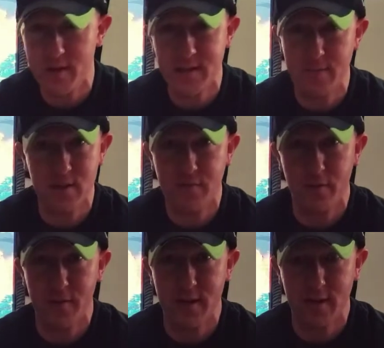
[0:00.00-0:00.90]
game just for the
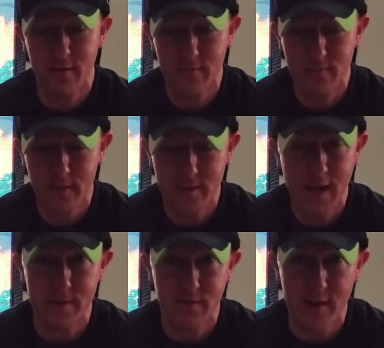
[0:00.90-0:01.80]
music. This
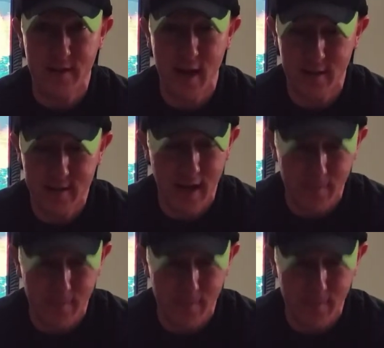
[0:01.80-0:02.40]
game is fantastic. This game